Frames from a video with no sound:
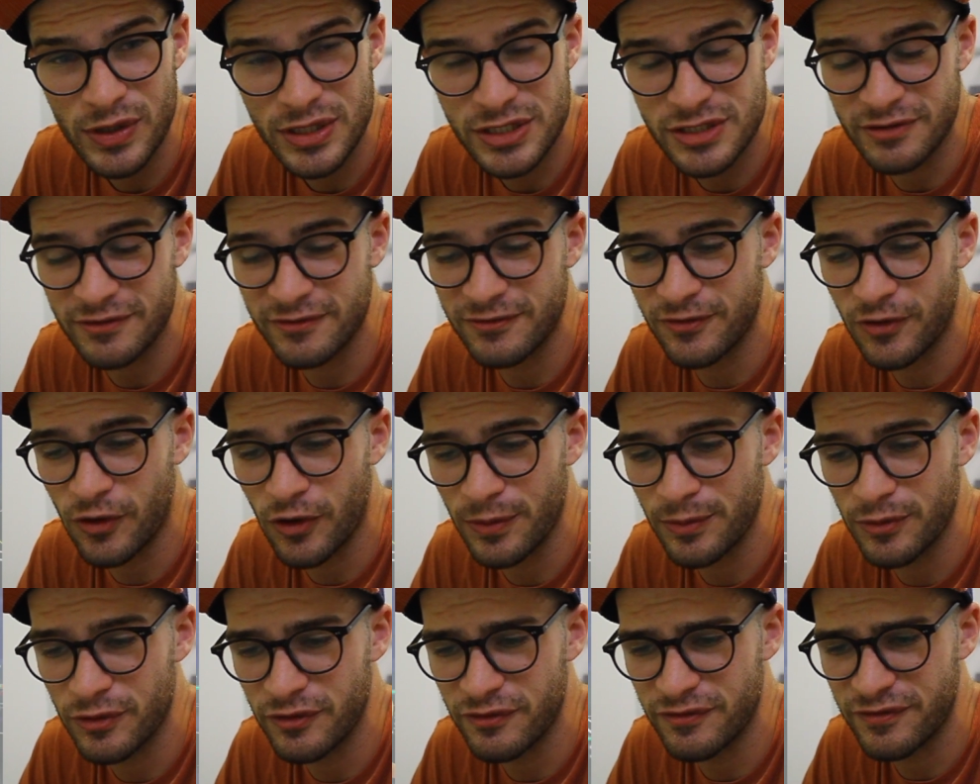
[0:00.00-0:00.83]
It's a
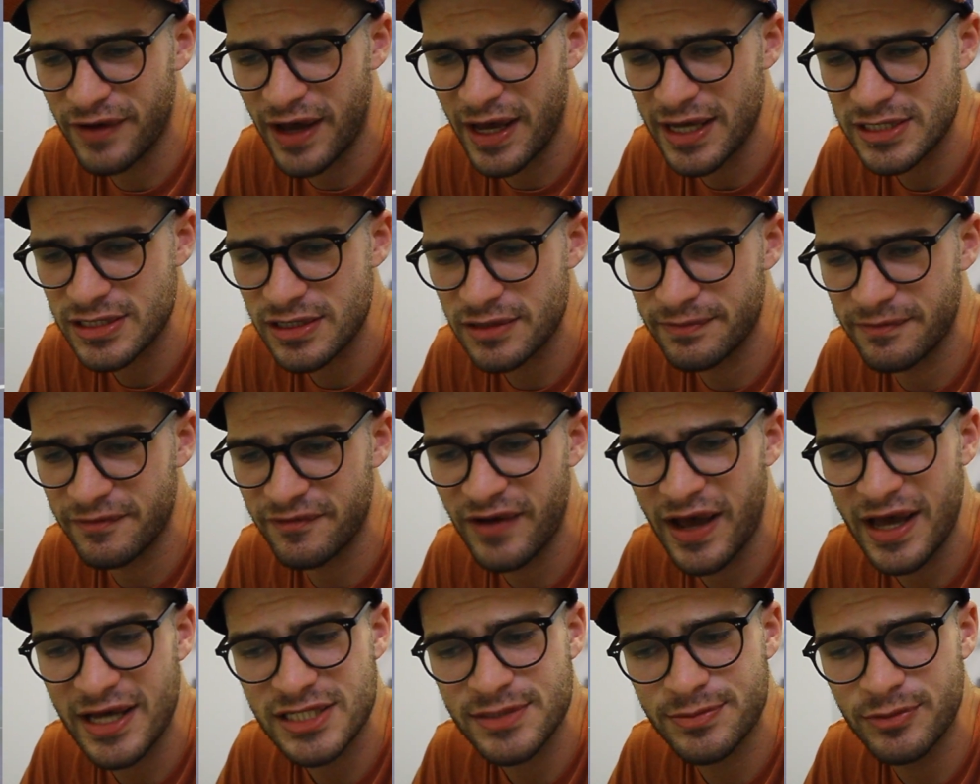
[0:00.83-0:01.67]
4-move
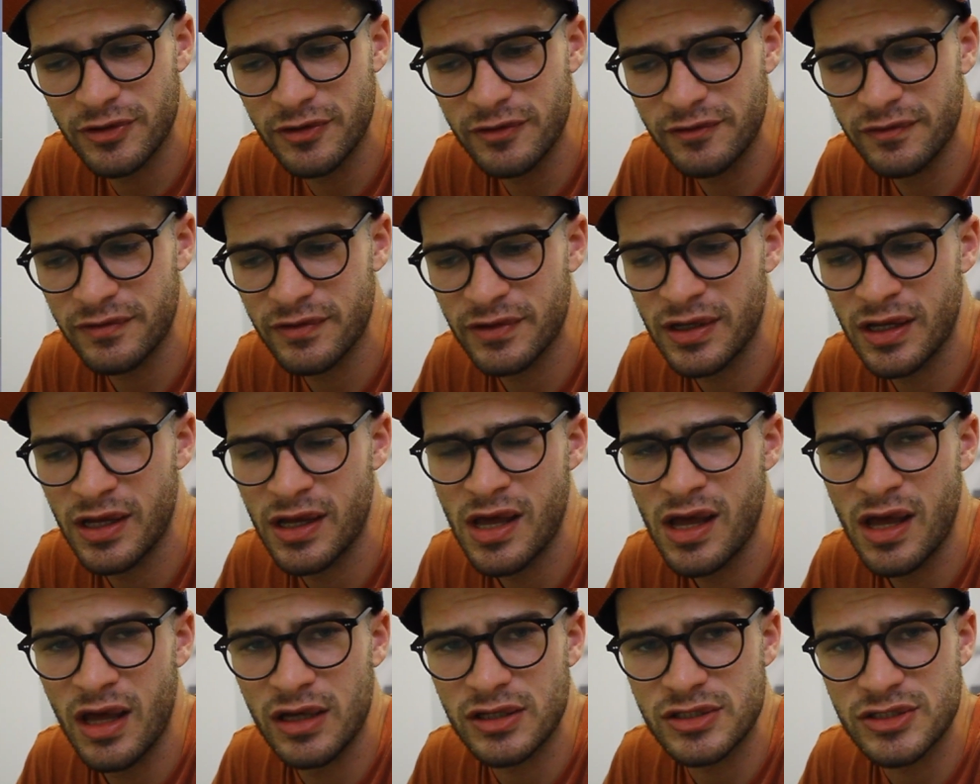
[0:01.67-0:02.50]
fast move,
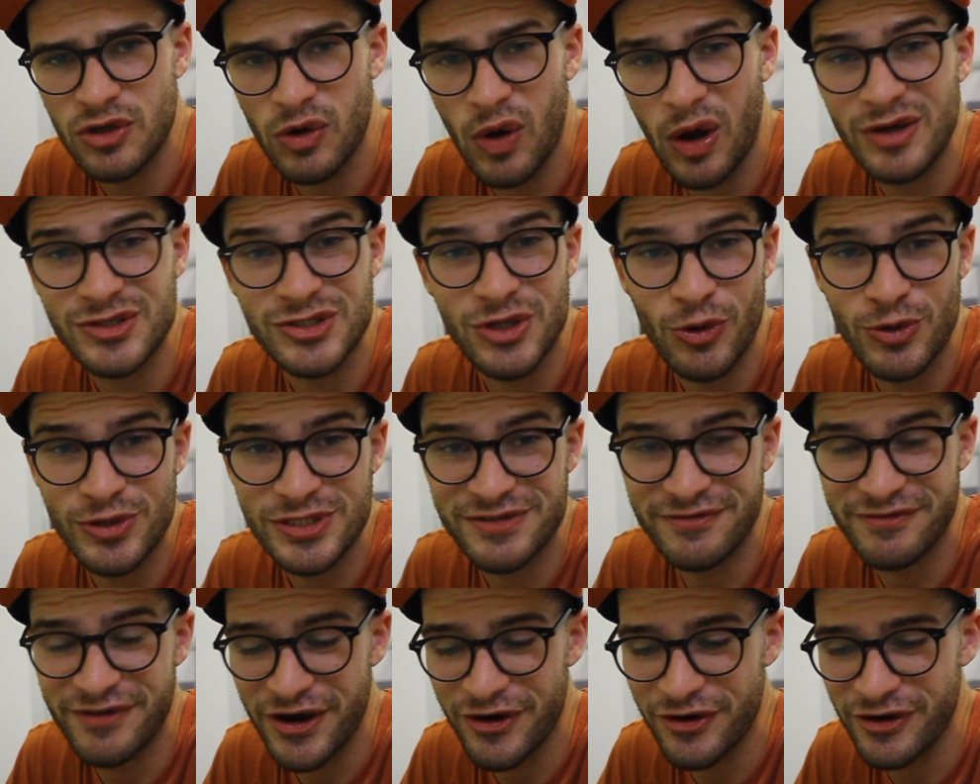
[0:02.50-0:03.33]
so I was always
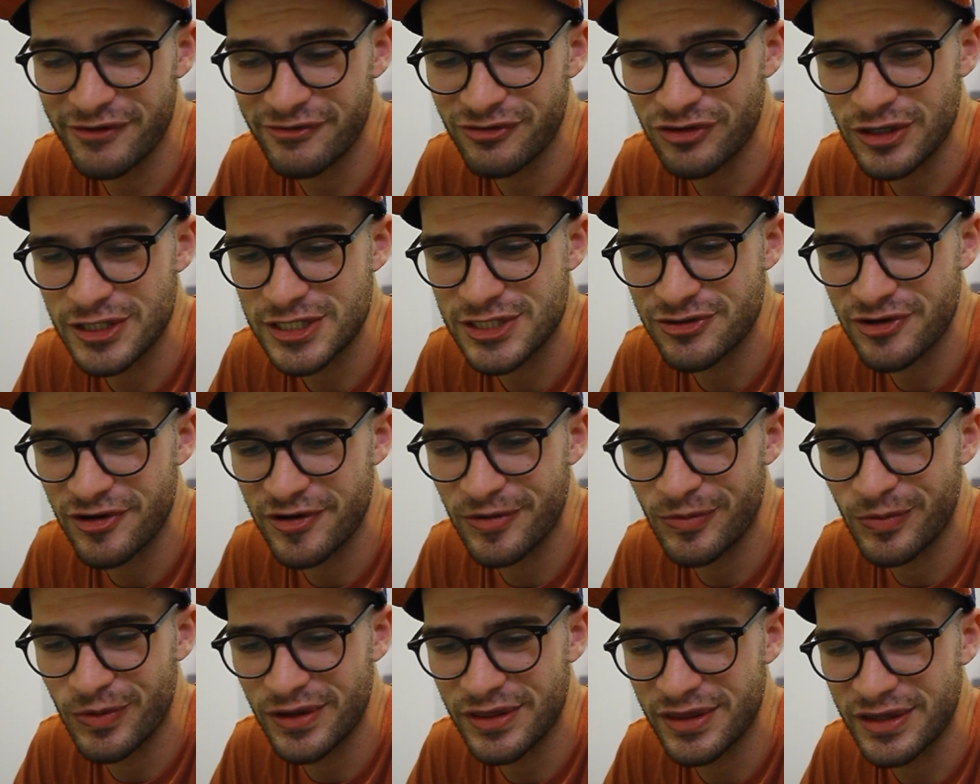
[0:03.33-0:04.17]
very
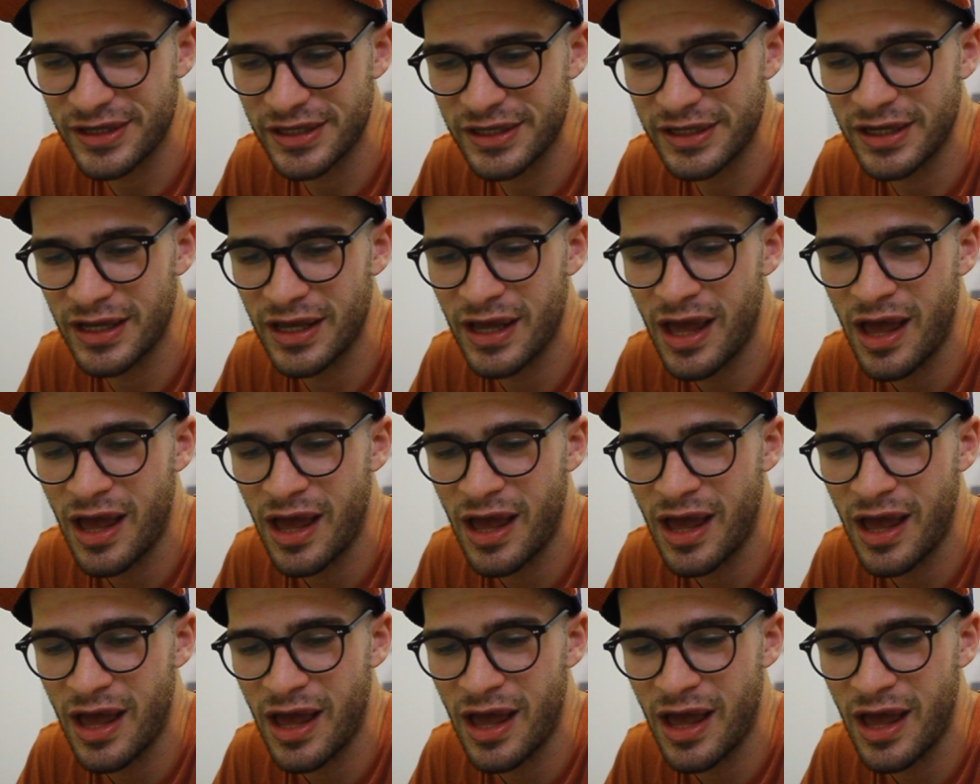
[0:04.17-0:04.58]
frustrated with it.